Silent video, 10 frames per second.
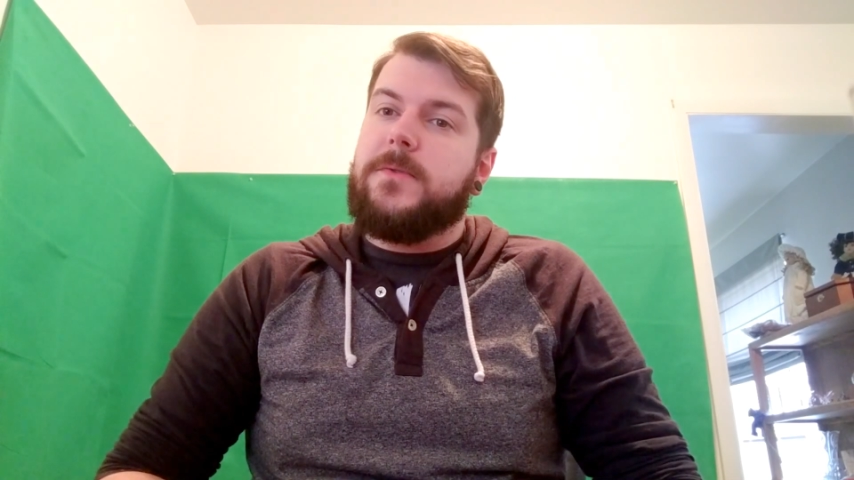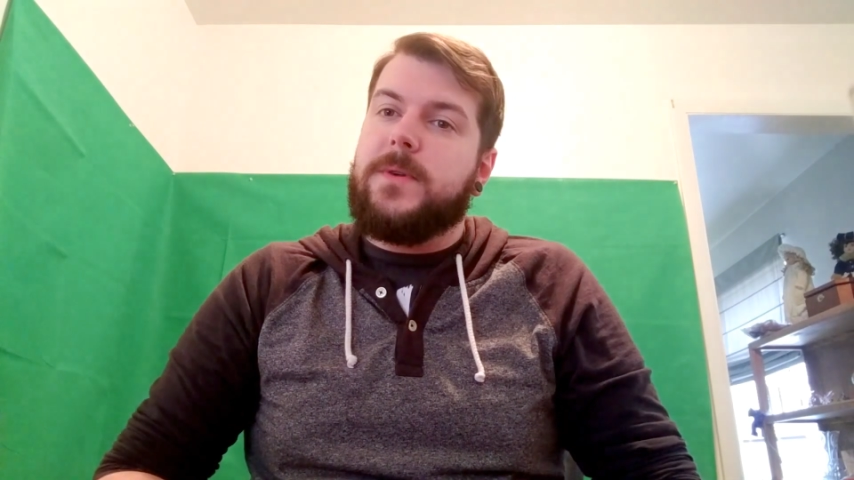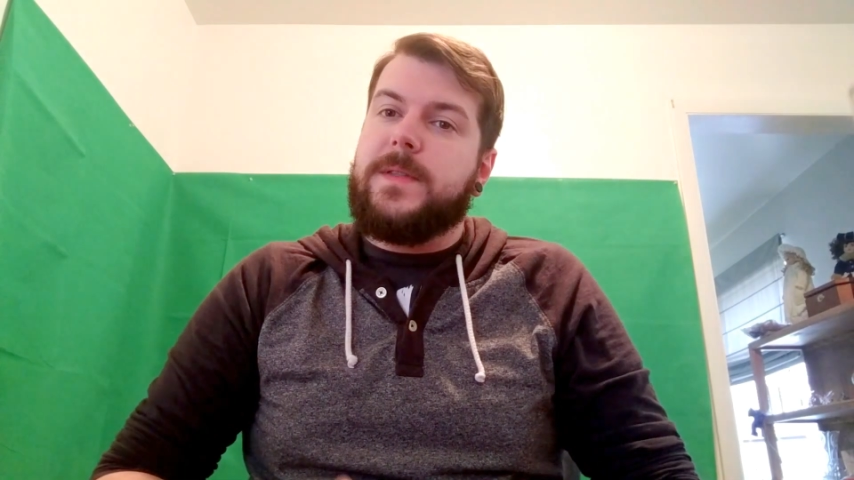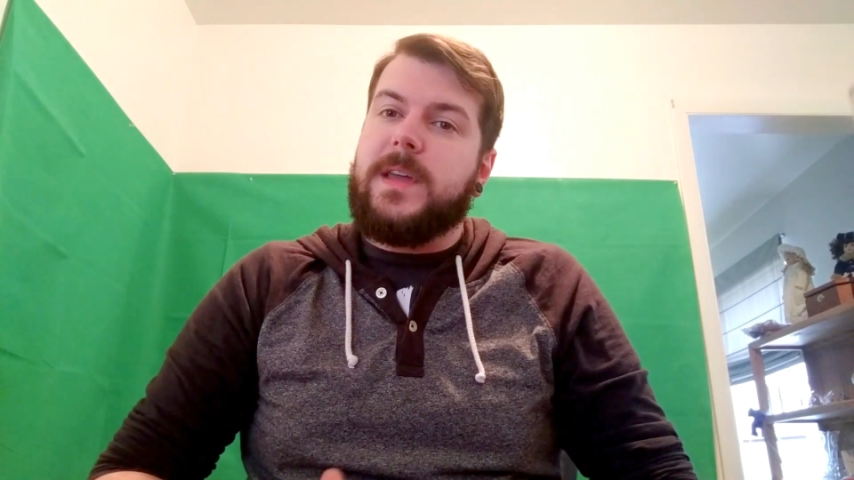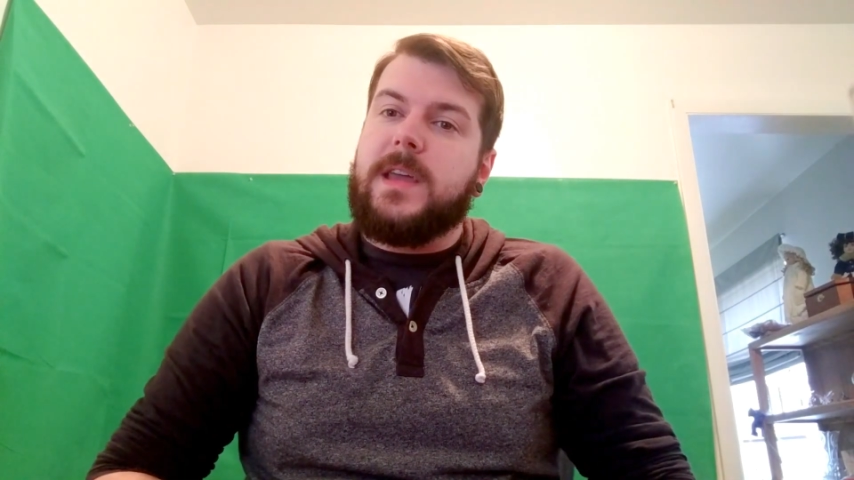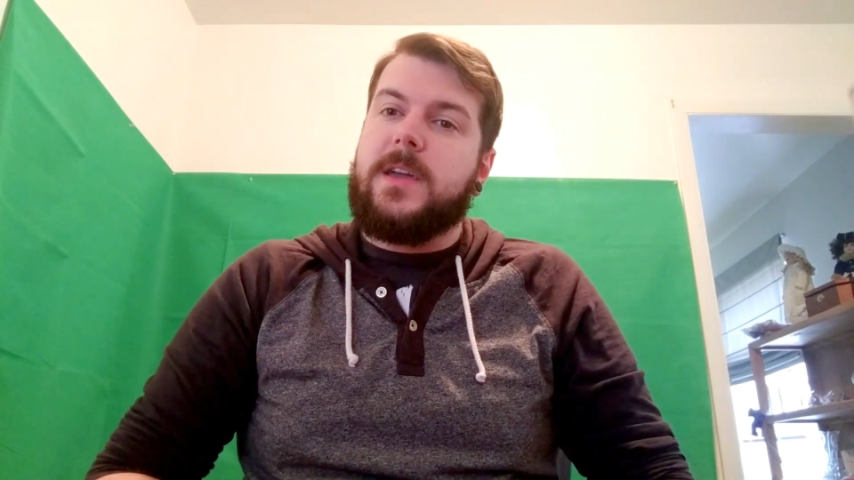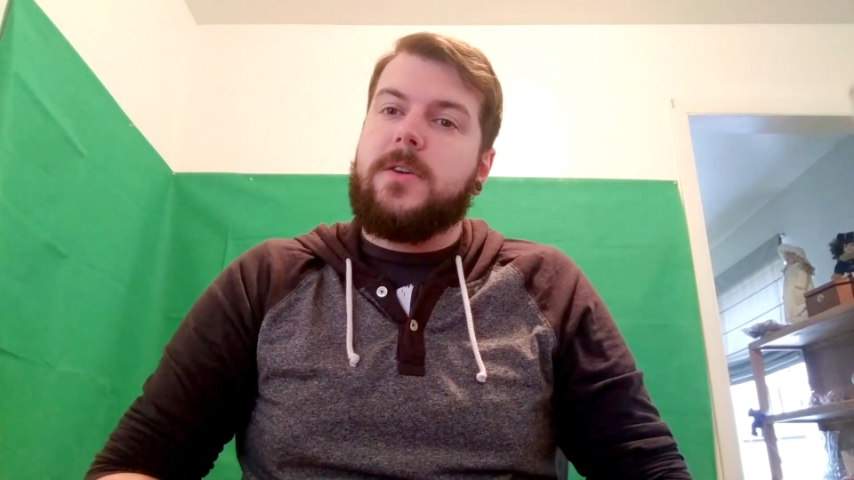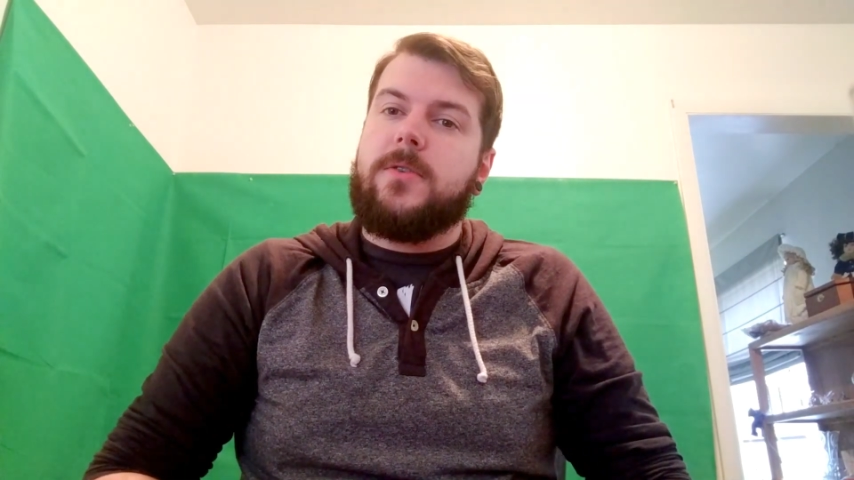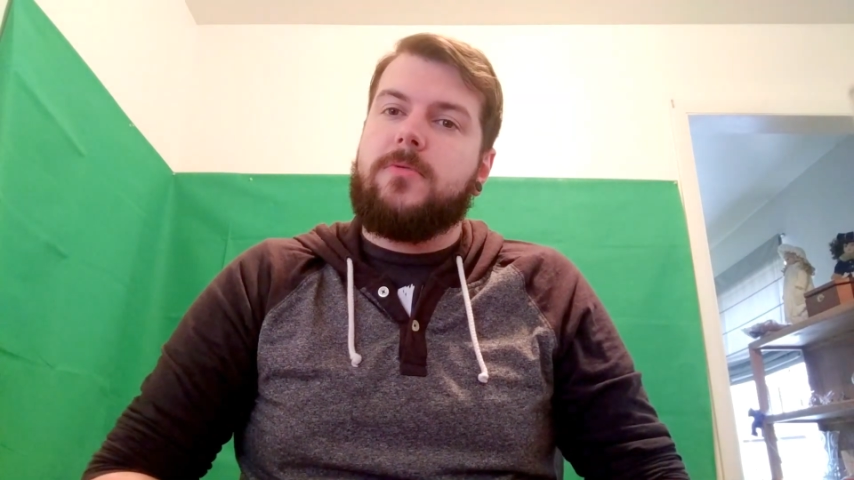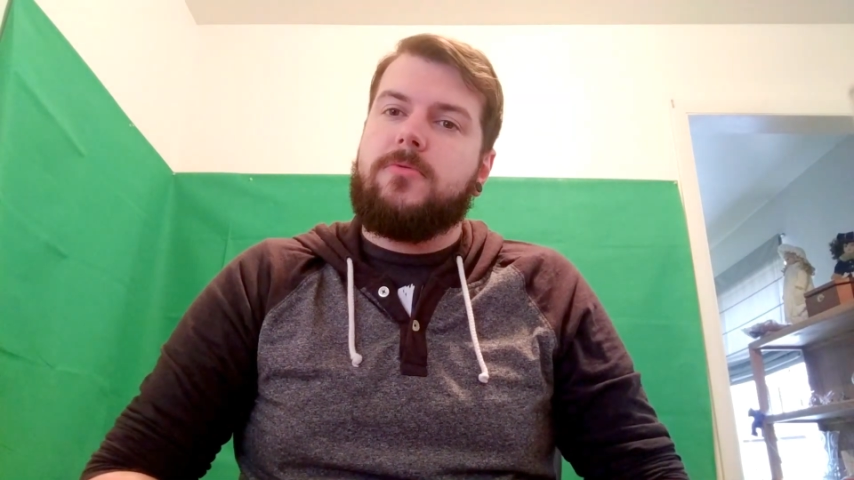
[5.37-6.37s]
on the
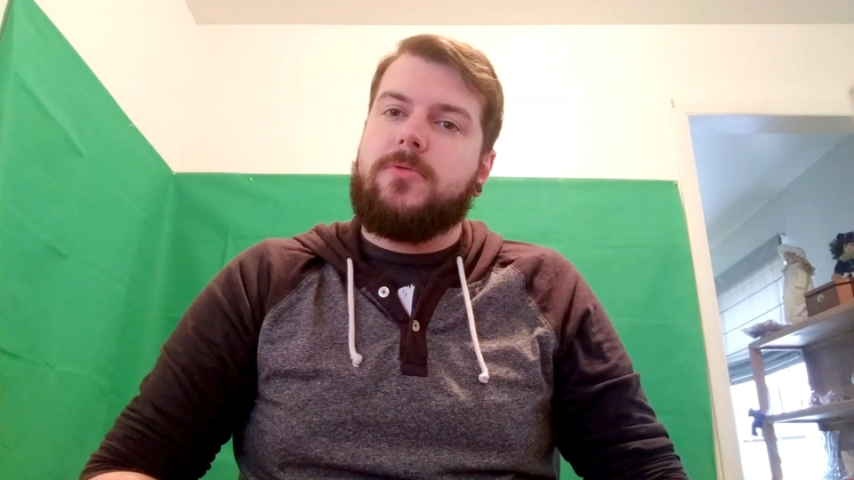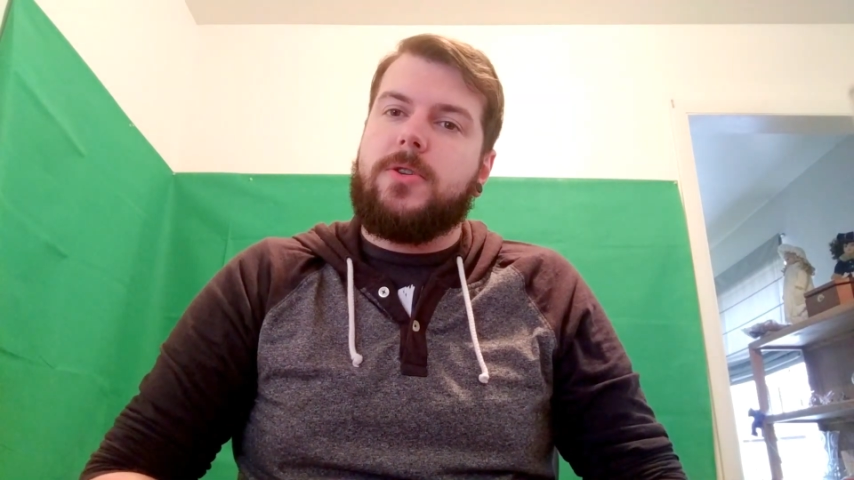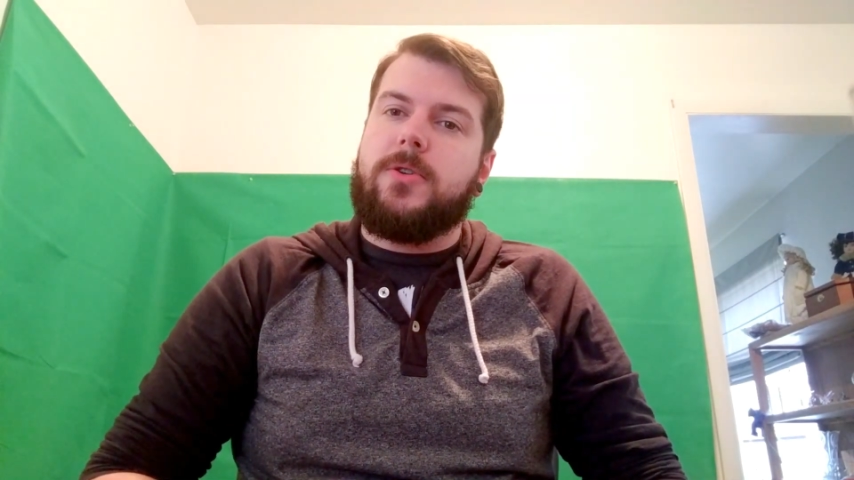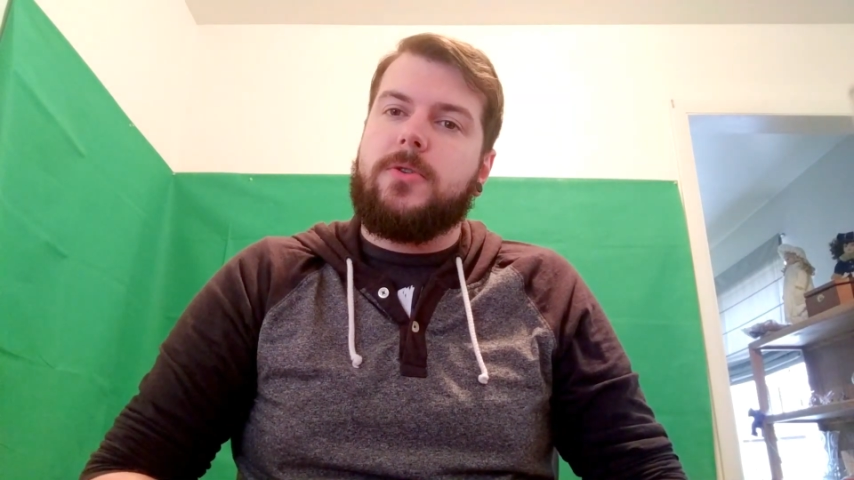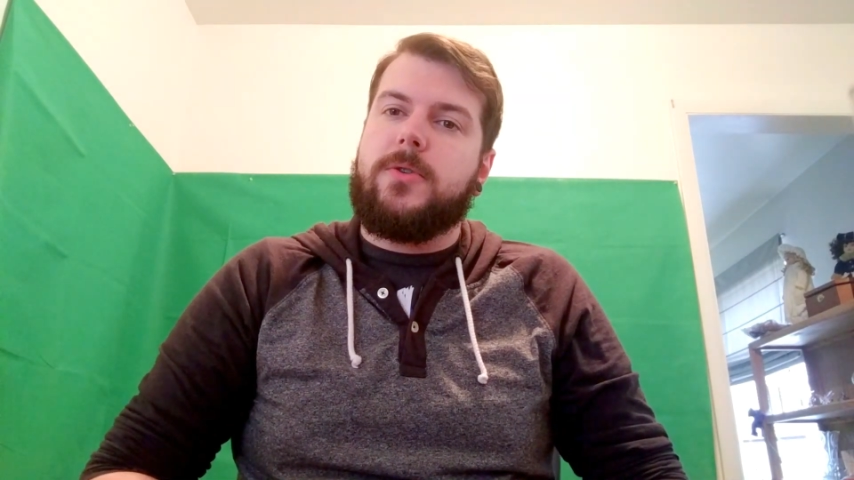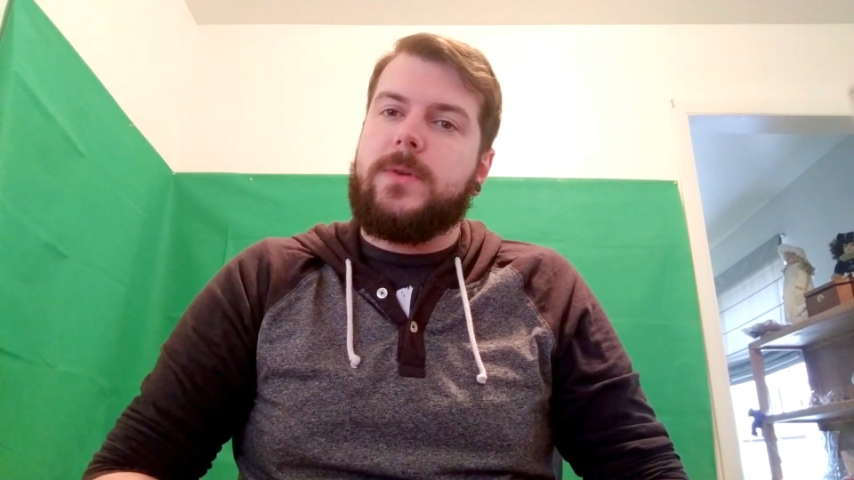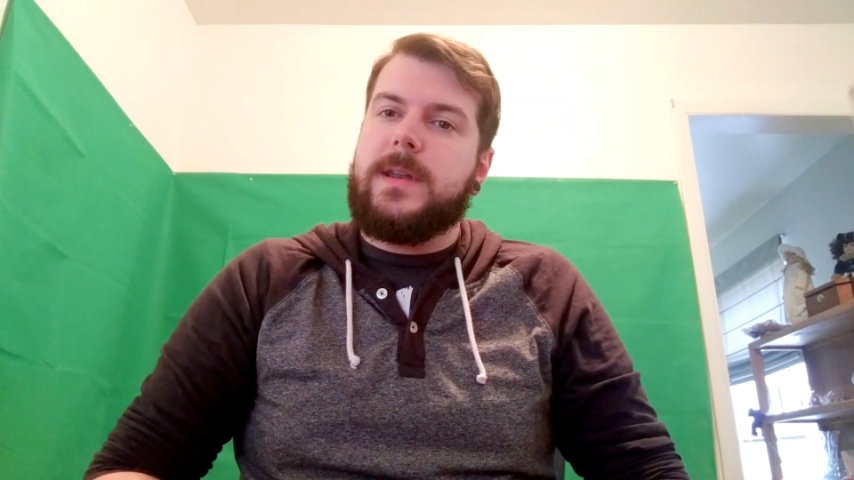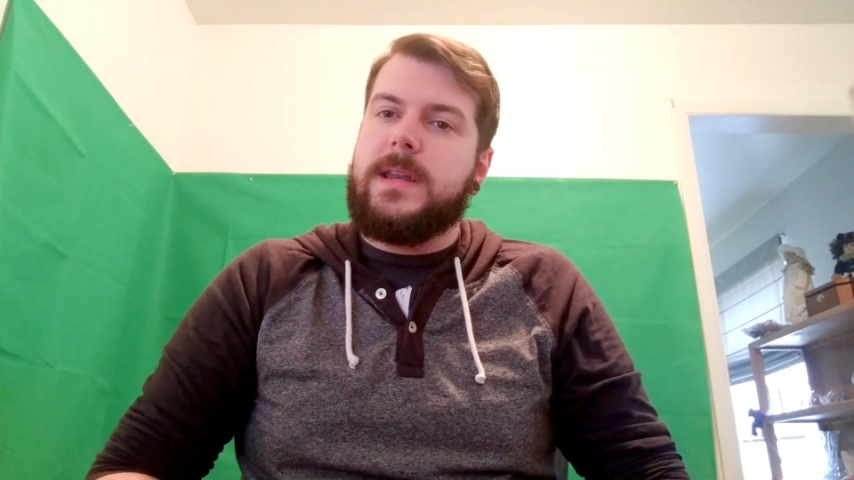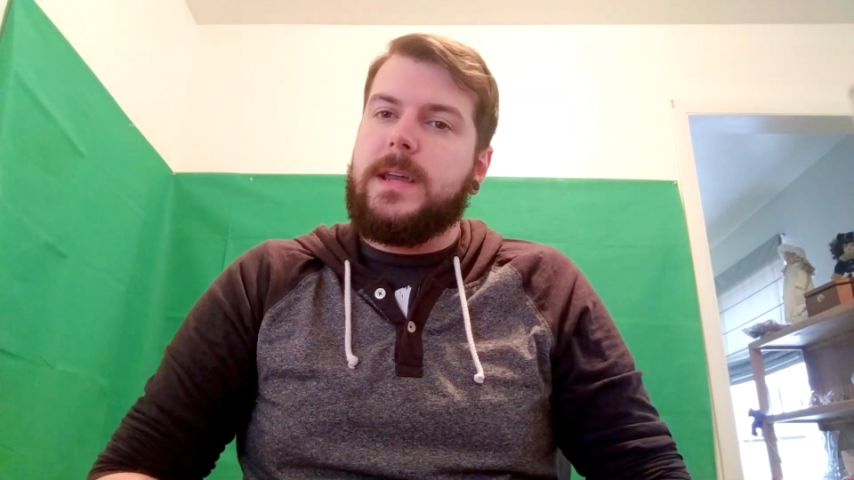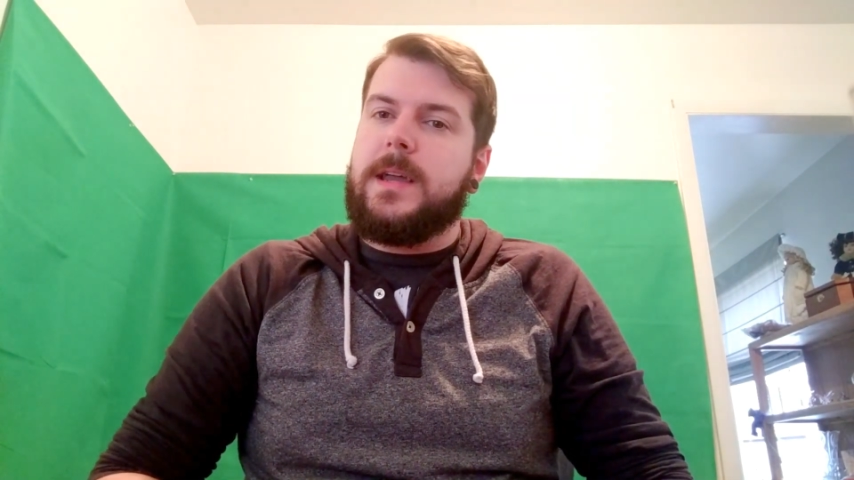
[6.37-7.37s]
gear you're going
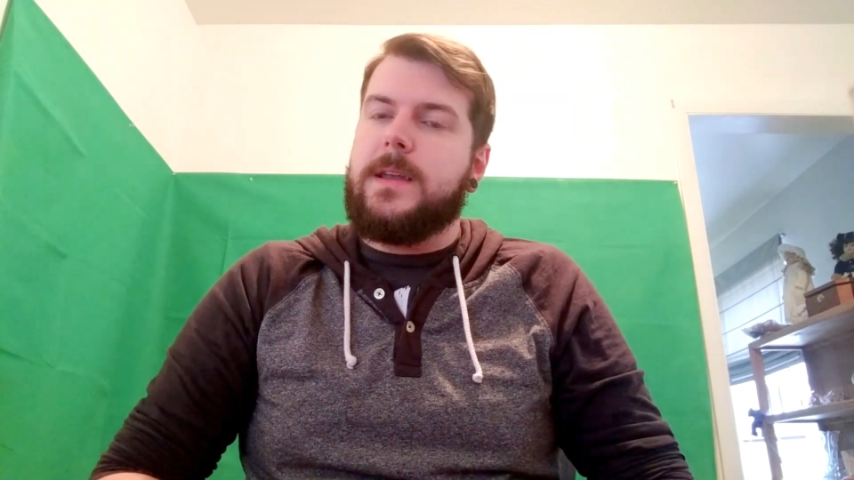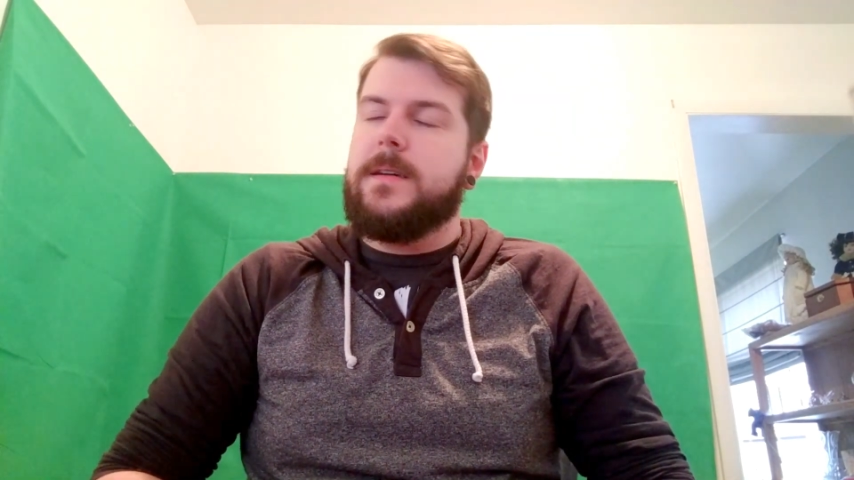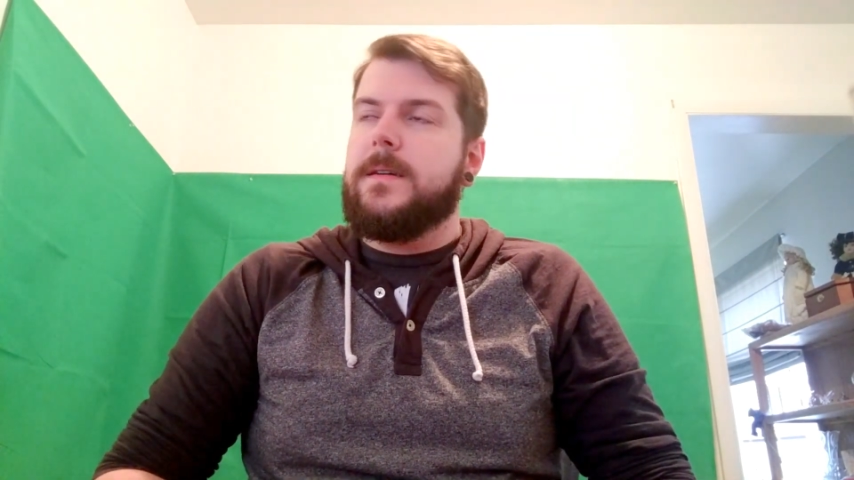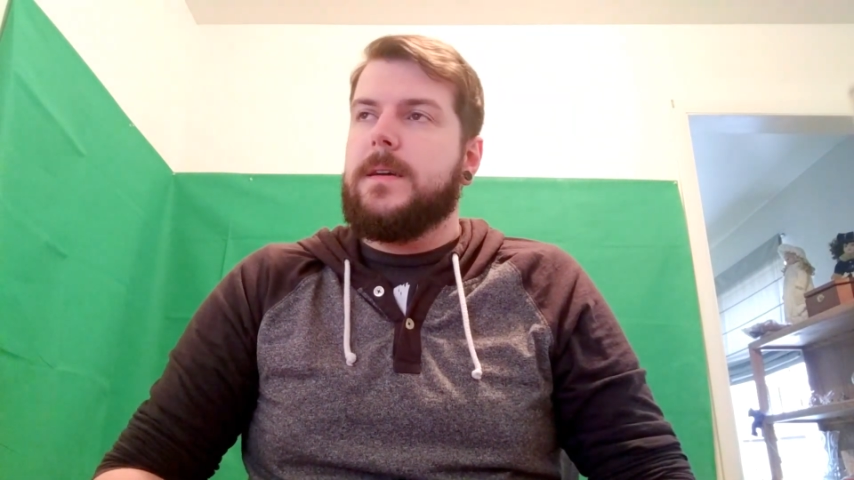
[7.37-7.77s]
to need